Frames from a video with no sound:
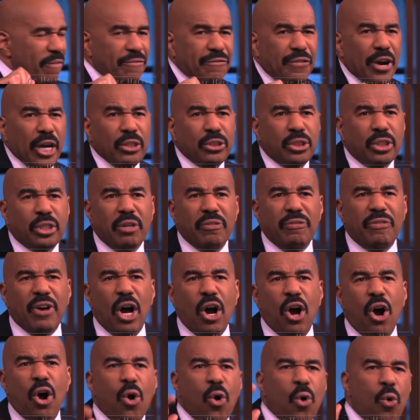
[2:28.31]
First of
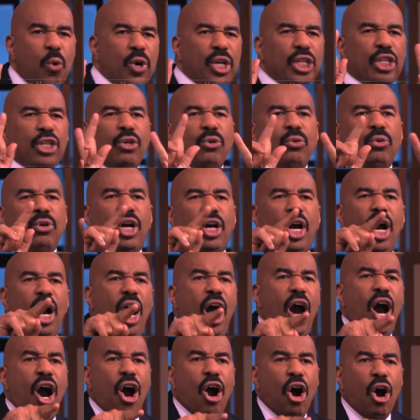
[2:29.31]
all, when you
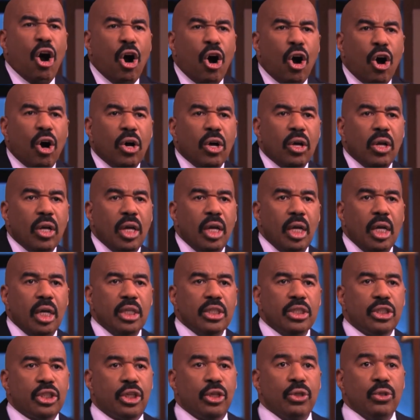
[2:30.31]
call...
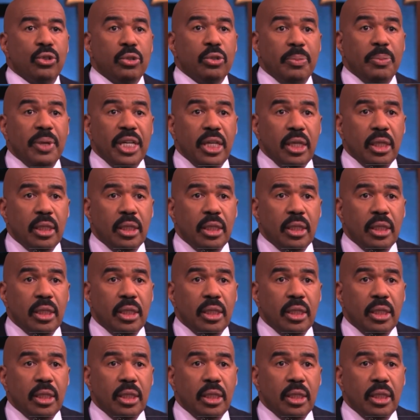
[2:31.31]
Excuse me?